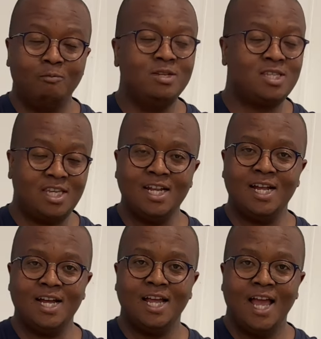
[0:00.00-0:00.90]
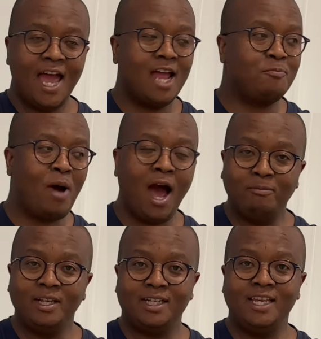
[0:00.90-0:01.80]
Miss Tina had
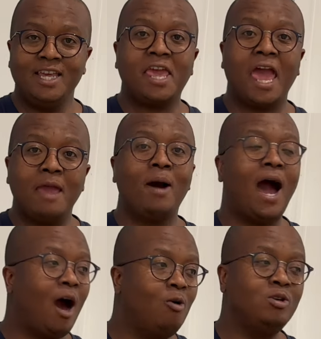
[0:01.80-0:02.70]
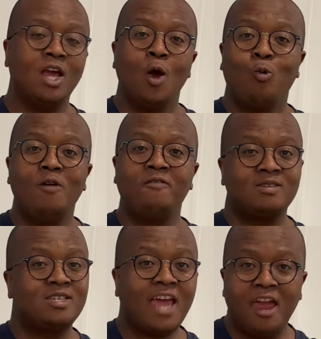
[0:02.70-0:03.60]
publicly came out with a
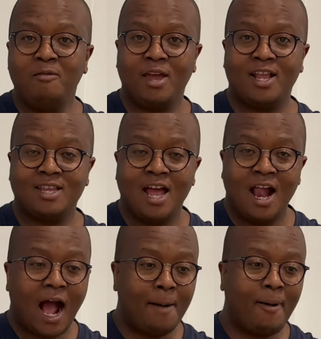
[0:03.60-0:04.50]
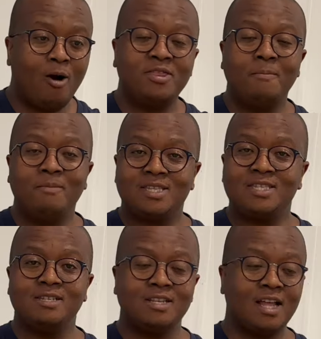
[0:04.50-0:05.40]
statement about the
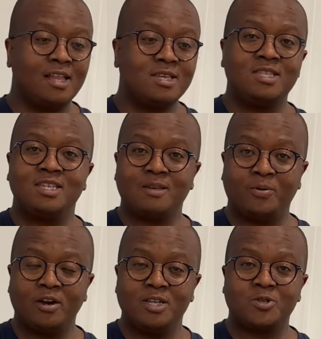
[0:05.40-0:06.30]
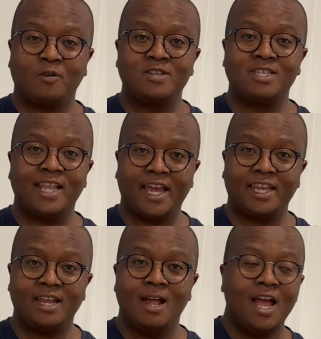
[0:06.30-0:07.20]
missing, the disappearance of this
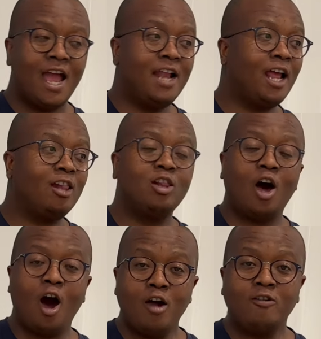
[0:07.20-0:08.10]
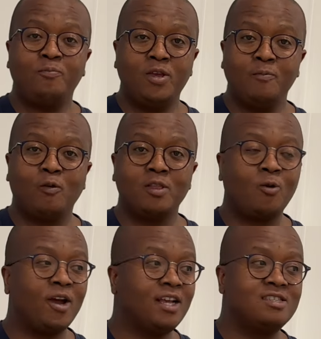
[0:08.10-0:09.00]
lady. And a lot of people that
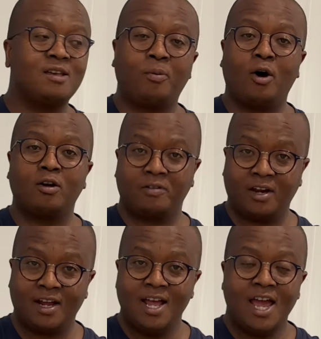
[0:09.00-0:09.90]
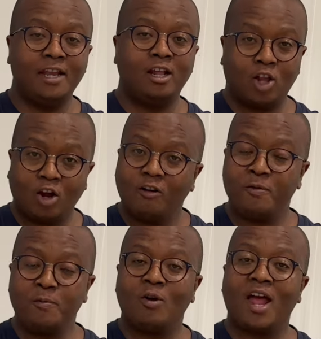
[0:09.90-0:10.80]
were in support of her. And a lot of
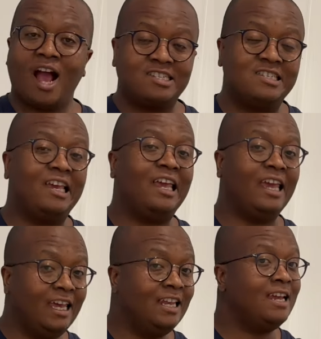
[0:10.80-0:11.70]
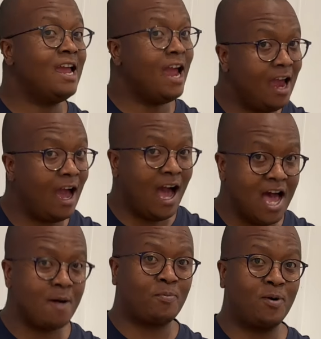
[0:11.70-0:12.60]
people were actually eating her
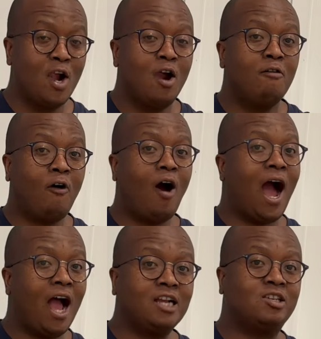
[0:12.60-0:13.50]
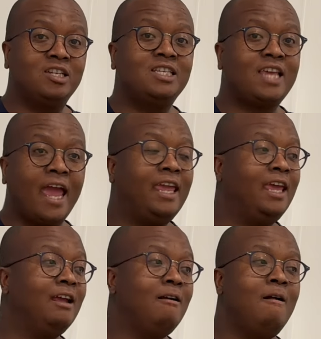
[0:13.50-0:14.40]
up for actually
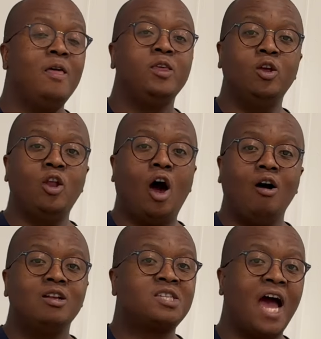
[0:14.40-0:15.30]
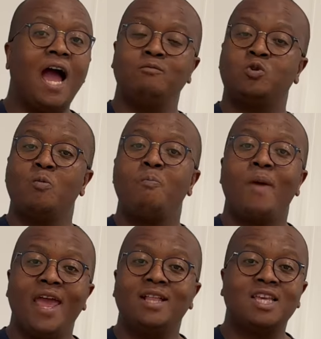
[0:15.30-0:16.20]
taking, you know, time to
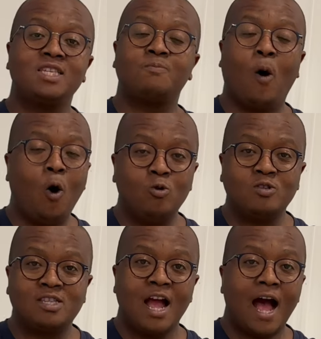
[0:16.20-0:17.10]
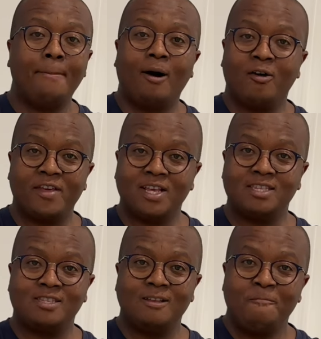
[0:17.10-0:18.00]
make this post about this.